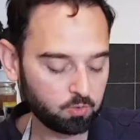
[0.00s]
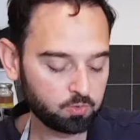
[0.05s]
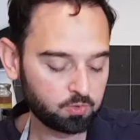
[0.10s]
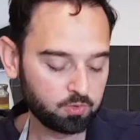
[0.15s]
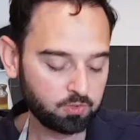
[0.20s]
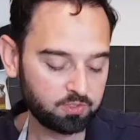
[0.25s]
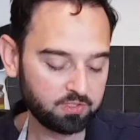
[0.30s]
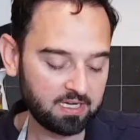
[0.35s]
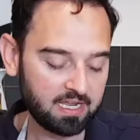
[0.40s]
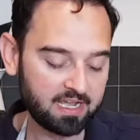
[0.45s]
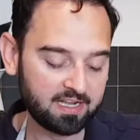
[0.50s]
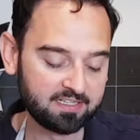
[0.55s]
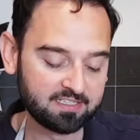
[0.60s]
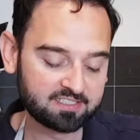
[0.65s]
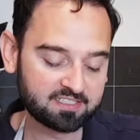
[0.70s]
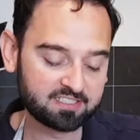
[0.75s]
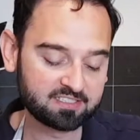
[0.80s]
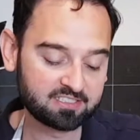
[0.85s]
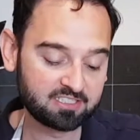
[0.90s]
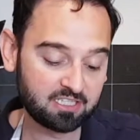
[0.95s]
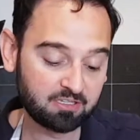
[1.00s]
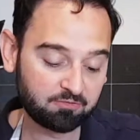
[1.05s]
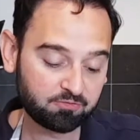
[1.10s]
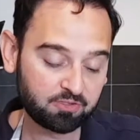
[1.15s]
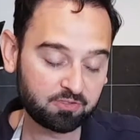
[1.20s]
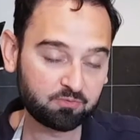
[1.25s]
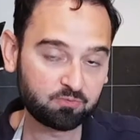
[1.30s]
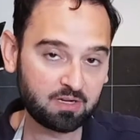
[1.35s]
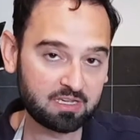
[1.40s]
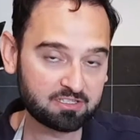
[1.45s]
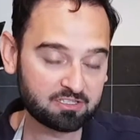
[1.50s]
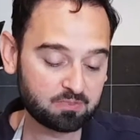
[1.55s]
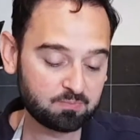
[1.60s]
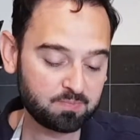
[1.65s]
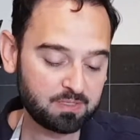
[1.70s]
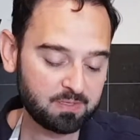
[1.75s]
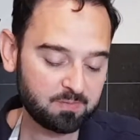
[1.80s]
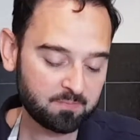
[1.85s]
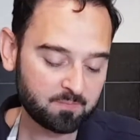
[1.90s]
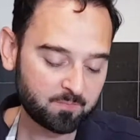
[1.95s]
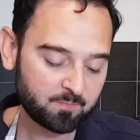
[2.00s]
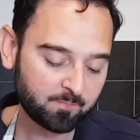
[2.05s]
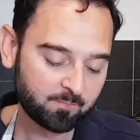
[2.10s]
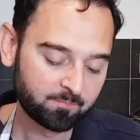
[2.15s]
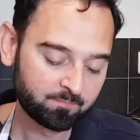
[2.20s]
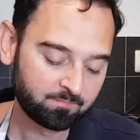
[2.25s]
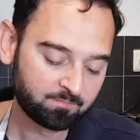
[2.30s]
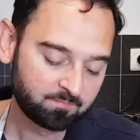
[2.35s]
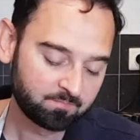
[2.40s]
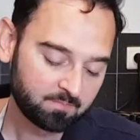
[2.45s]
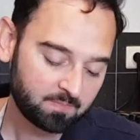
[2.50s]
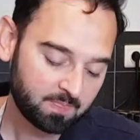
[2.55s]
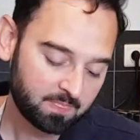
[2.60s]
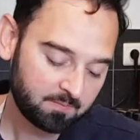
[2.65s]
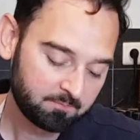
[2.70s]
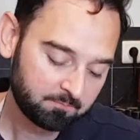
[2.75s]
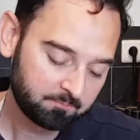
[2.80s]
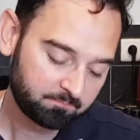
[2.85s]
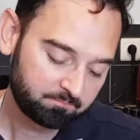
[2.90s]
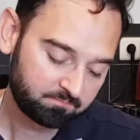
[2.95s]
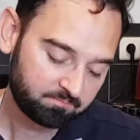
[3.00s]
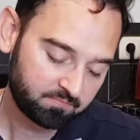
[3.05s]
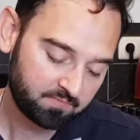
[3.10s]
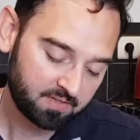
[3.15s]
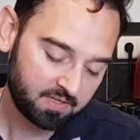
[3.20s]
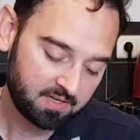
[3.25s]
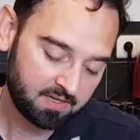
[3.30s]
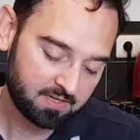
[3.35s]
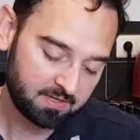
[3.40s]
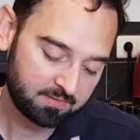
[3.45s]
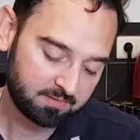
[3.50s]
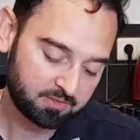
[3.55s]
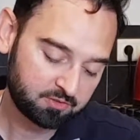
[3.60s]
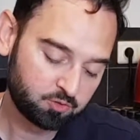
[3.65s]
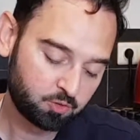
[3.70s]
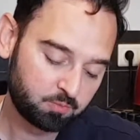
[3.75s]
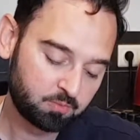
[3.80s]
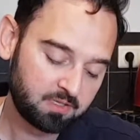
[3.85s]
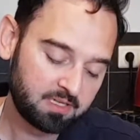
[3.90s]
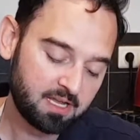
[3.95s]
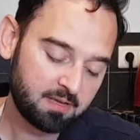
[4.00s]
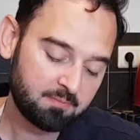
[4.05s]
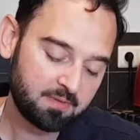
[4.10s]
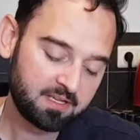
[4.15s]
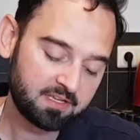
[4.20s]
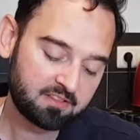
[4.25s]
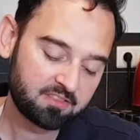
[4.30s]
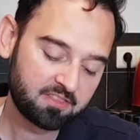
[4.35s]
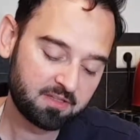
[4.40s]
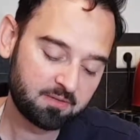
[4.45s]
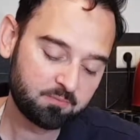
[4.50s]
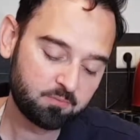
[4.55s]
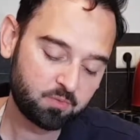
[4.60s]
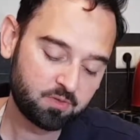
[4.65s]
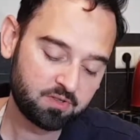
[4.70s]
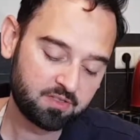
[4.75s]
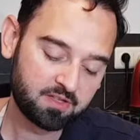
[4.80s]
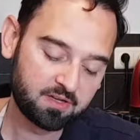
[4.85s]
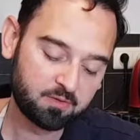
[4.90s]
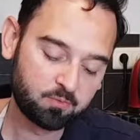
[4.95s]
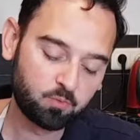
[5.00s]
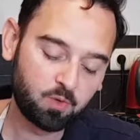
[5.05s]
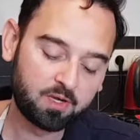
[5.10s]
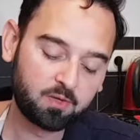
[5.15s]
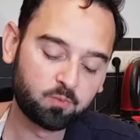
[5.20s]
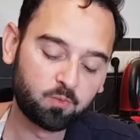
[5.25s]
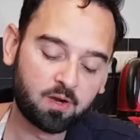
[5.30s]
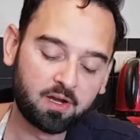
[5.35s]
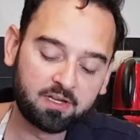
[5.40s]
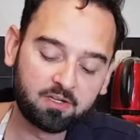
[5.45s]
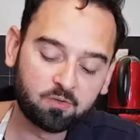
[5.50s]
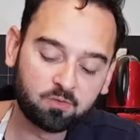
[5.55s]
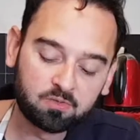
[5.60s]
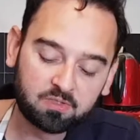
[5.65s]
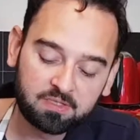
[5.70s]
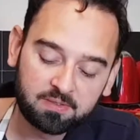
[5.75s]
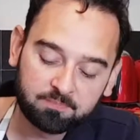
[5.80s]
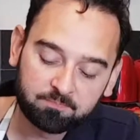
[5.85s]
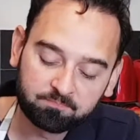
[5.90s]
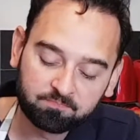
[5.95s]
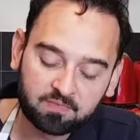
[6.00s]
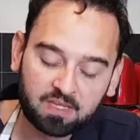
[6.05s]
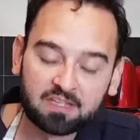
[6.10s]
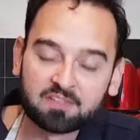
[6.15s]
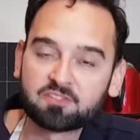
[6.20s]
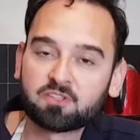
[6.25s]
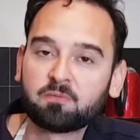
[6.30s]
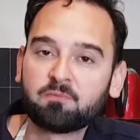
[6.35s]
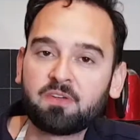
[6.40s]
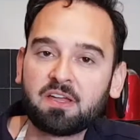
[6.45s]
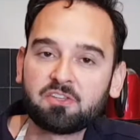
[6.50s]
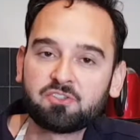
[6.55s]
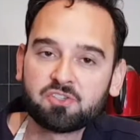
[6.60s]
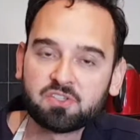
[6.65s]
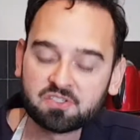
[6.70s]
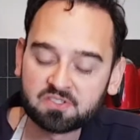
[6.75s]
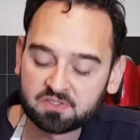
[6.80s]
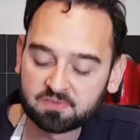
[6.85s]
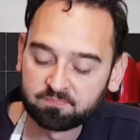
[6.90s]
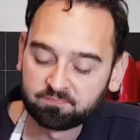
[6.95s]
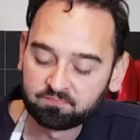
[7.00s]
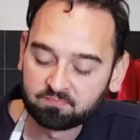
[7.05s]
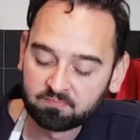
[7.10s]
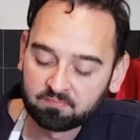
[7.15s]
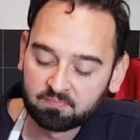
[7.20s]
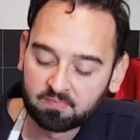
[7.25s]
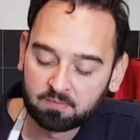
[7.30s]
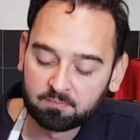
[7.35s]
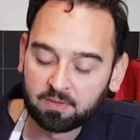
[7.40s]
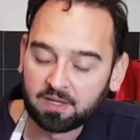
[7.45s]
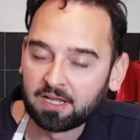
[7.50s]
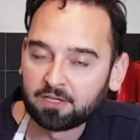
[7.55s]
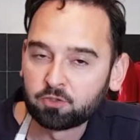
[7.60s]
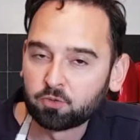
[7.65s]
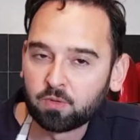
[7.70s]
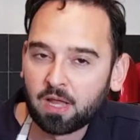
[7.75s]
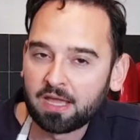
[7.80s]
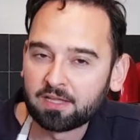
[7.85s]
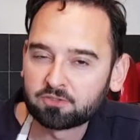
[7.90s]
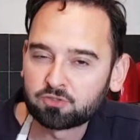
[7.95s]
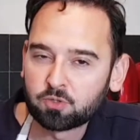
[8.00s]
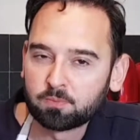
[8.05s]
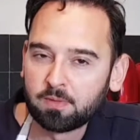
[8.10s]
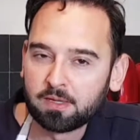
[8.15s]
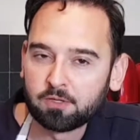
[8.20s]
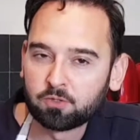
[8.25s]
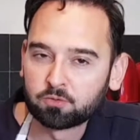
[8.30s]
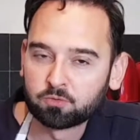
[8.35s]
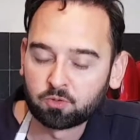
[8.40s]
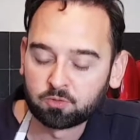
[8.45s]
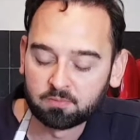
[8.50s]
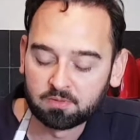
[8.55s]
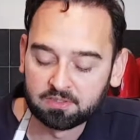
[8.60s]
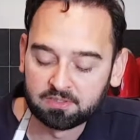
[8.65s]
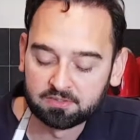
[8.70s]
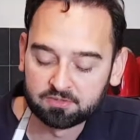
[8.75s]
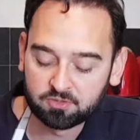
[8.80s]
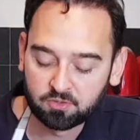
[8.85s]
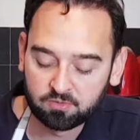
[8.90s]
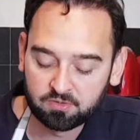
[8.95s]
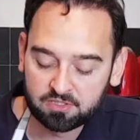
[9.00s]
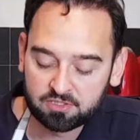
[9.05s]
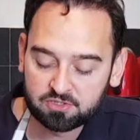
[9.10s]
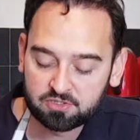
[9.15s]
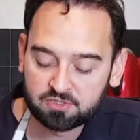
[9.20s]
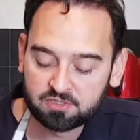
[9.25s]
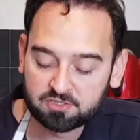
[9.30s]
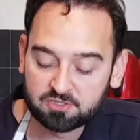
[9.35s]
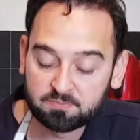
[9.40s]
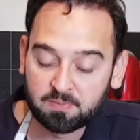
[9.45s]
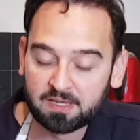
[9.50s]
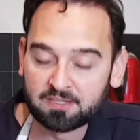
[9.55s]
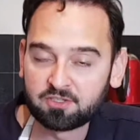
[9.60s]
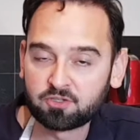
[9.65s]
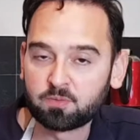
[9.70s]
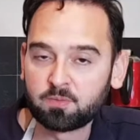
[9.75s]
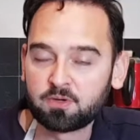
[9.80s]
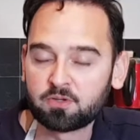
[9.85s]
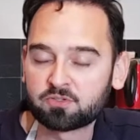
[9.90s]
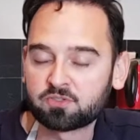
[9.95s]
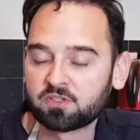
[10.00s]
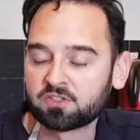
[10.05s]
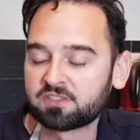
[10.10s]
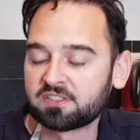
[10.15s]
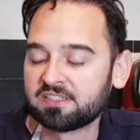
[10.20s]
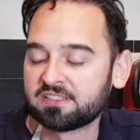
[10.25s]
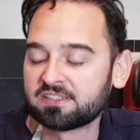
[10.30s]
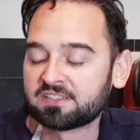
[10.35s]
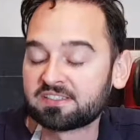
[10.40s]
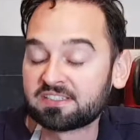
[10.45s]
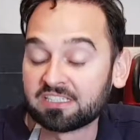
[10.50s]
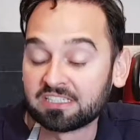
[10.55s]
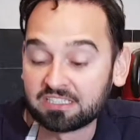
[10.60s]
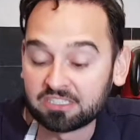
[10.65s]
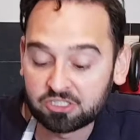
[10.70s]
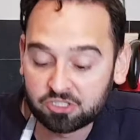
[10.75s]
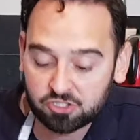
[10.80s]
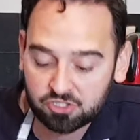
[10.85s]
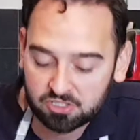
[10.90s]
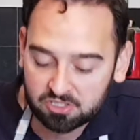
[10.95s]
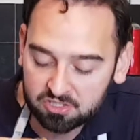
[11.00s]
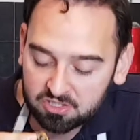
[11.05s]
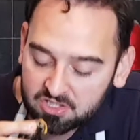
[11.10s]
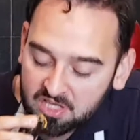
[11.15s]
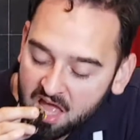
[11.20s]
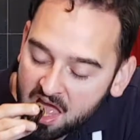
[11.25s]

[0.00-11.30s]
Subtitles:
good, and it's a different recipe. Because normally I make them with white wine only and some veggies. But I don't add tomato normally, so this spicy tomato sauce is delicious.